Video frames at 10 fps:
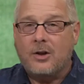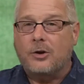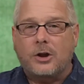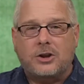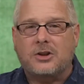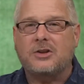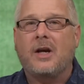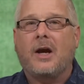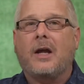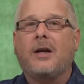They're just,
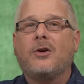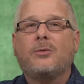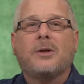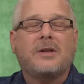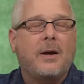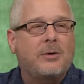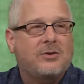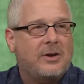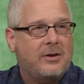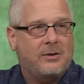and here's what they would
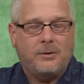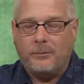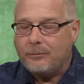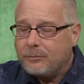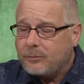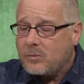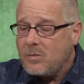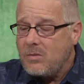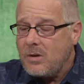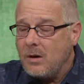say to you
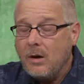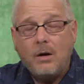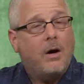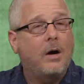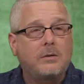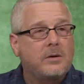I'm